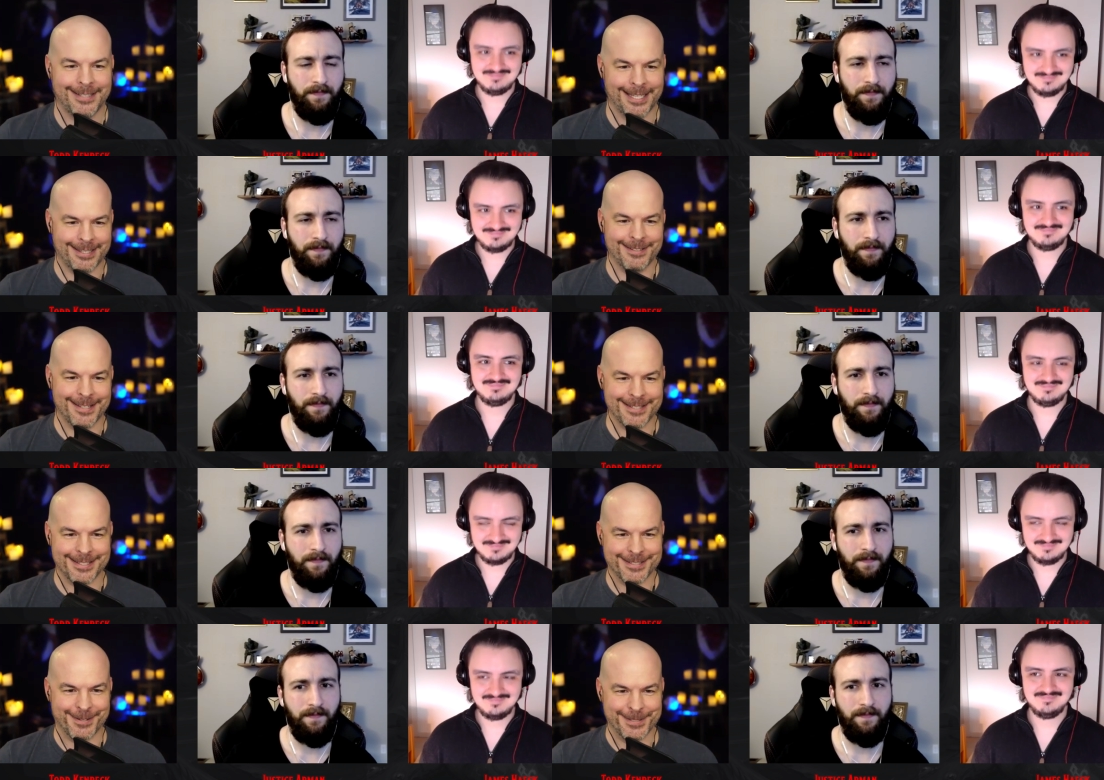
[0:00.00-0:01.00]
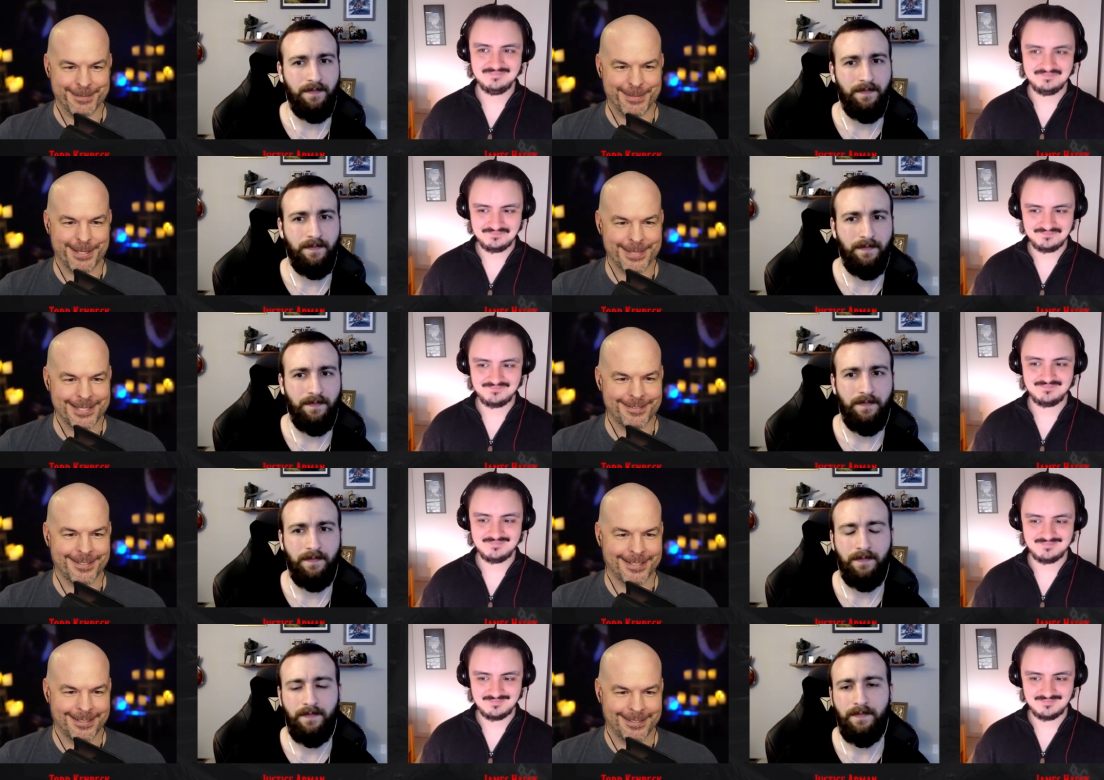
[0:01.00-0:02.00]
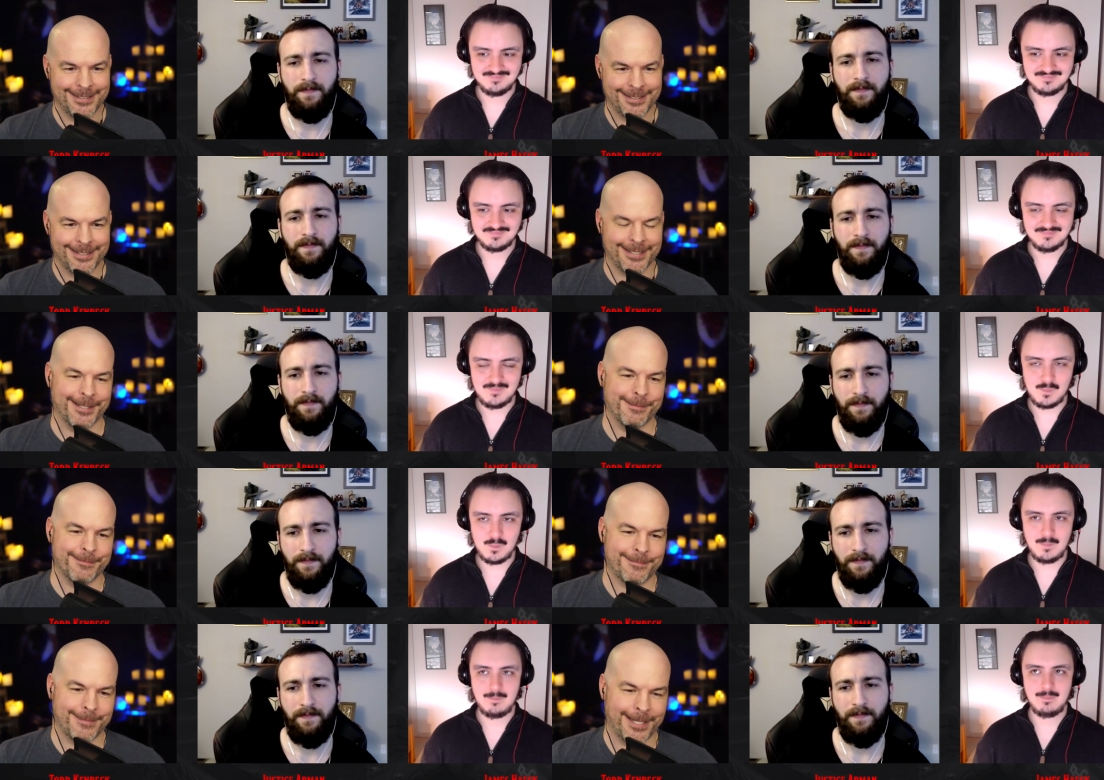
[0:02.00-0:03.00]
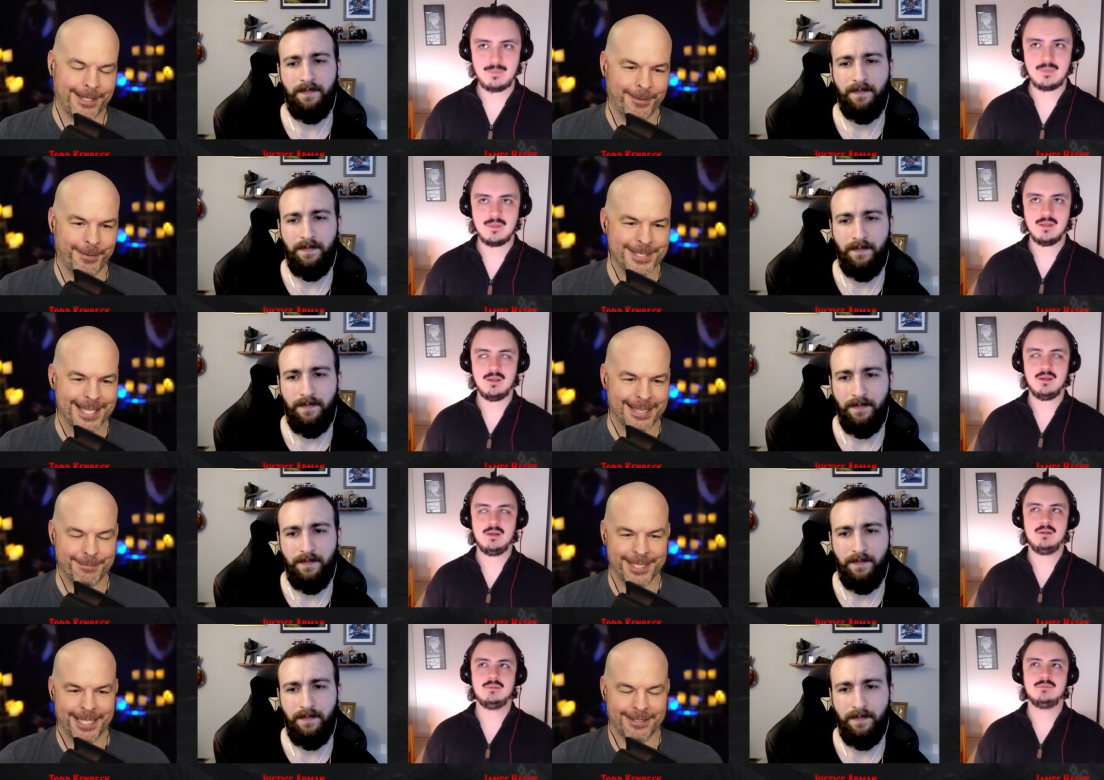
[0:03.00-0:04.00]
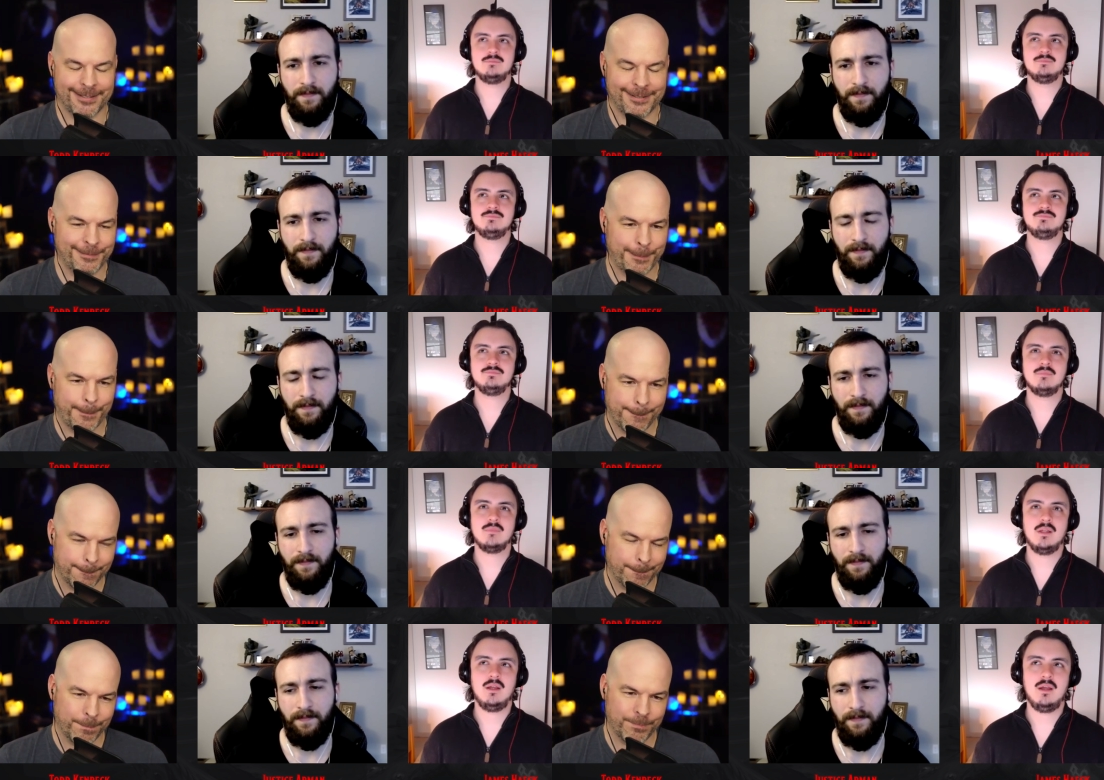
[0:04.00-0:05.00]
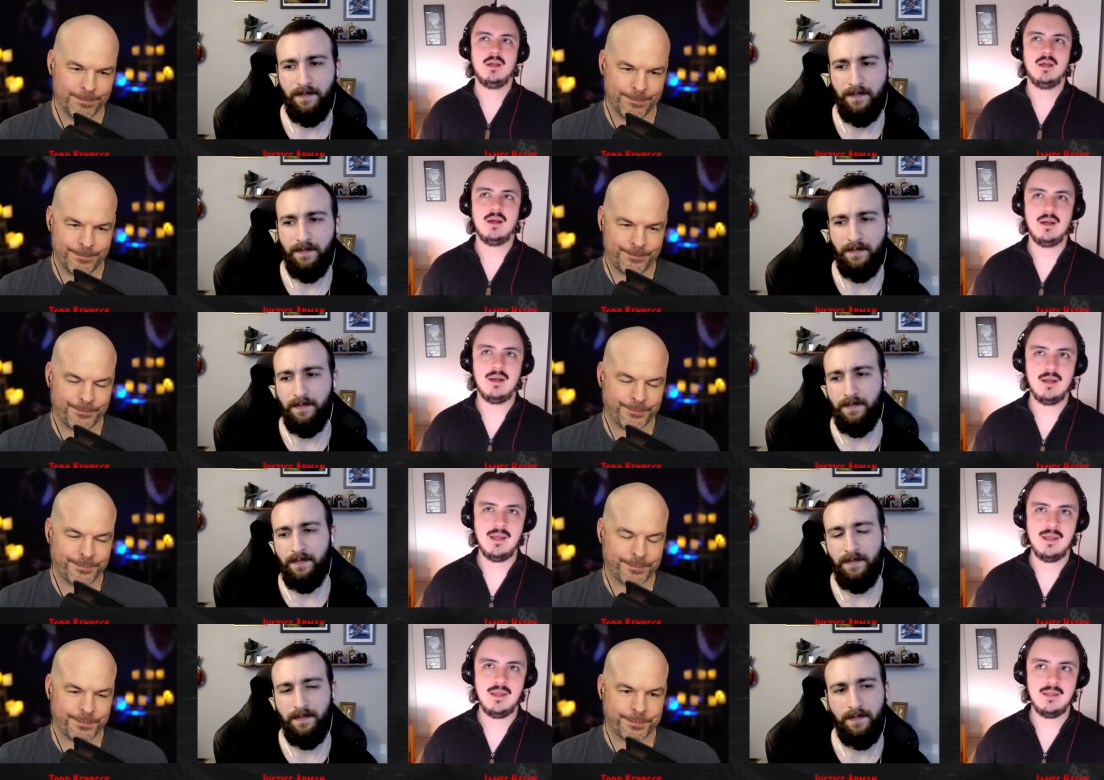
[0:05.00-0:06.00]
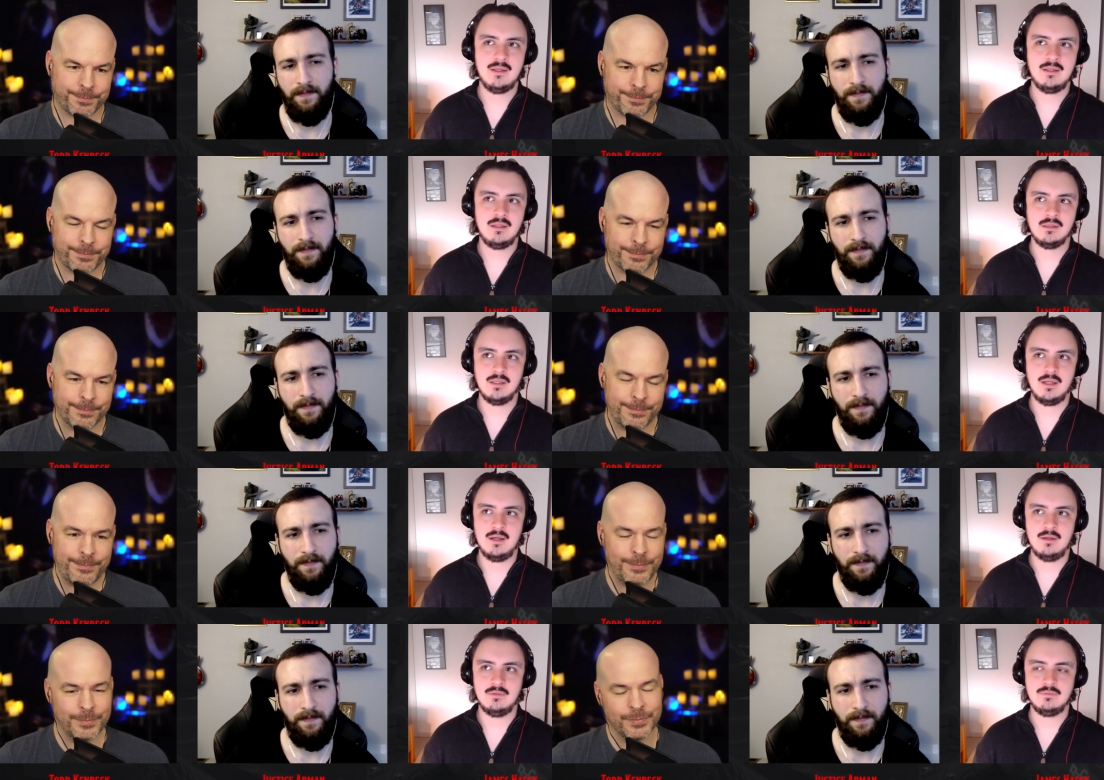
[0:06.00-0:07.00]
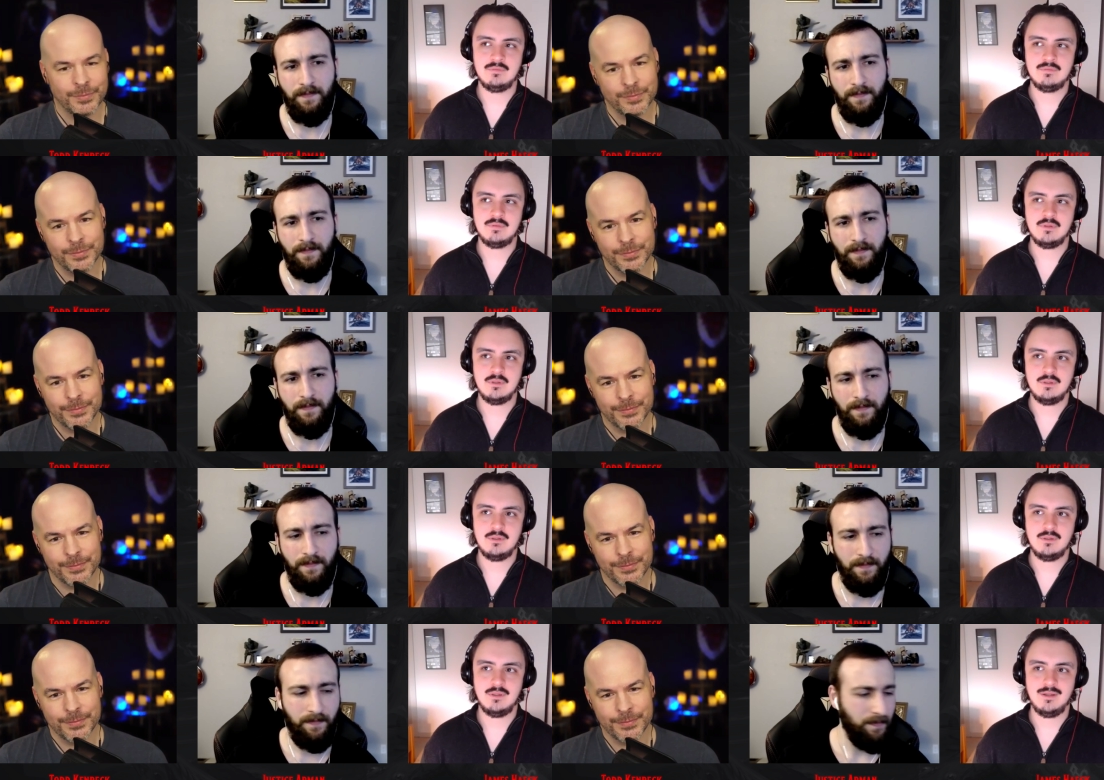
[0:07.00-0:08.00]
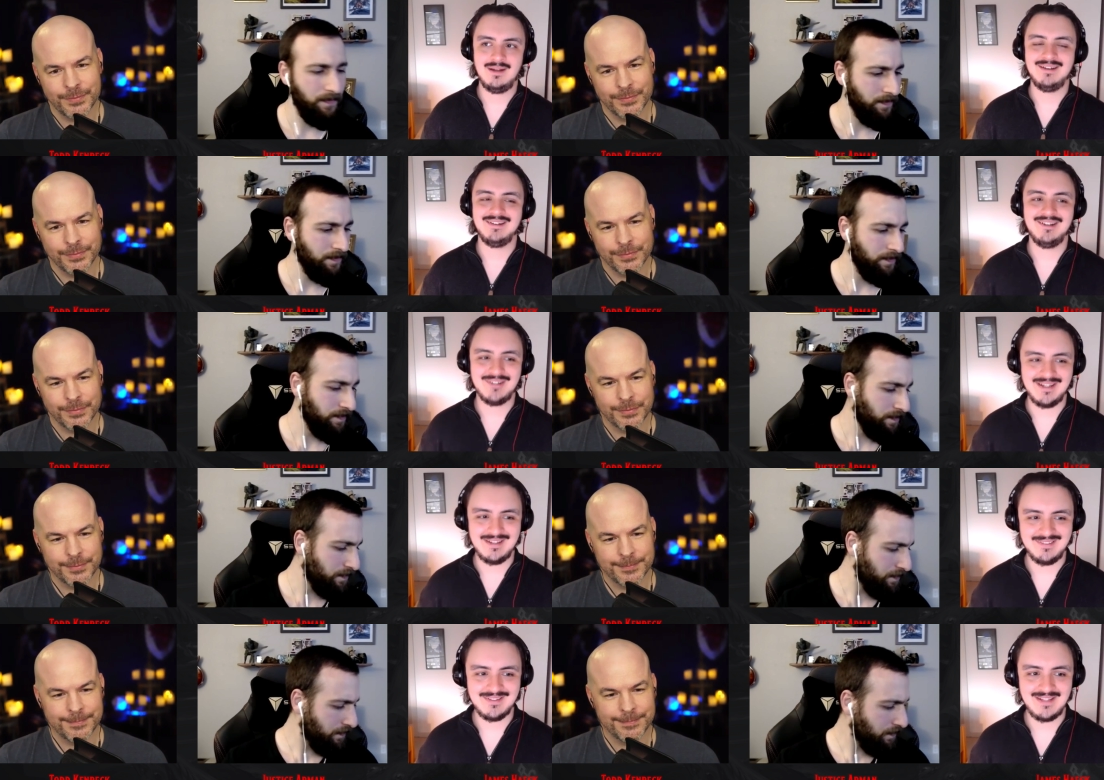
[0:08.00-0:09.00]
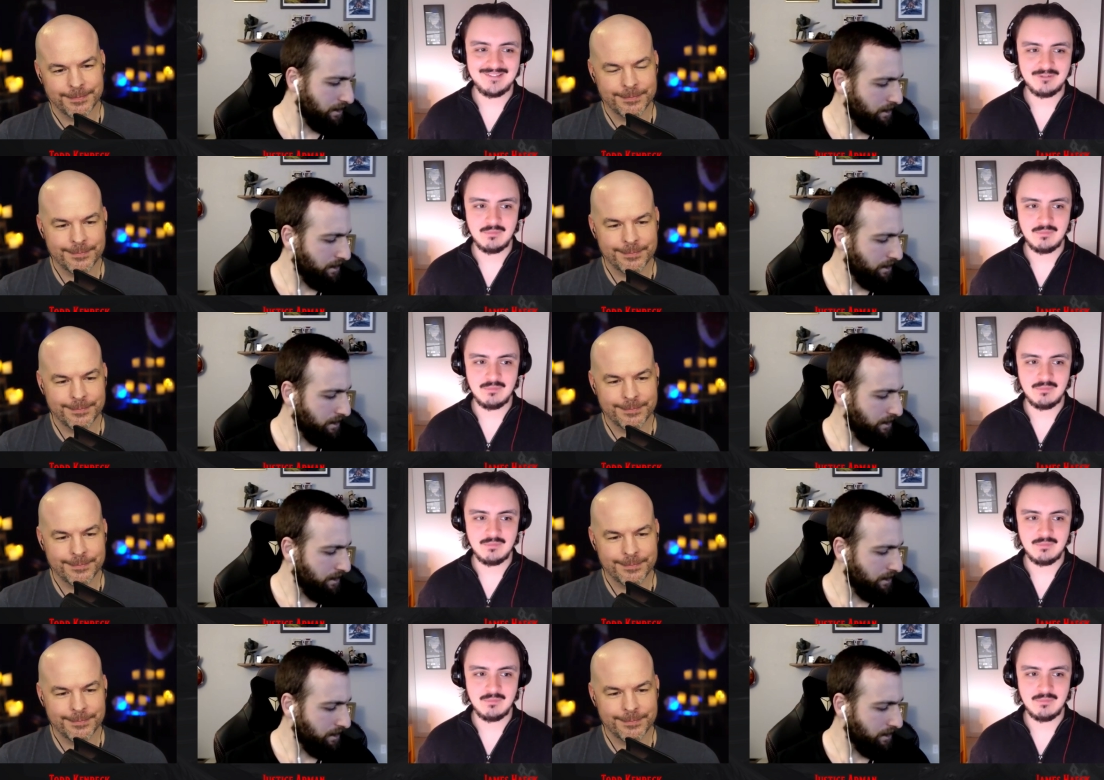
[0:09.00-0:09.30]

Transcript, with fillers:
Speaker 1: that, that this is going to be a mystery. Um, I always like that beginning.
Speaker 2: I love... Ah, okay. The last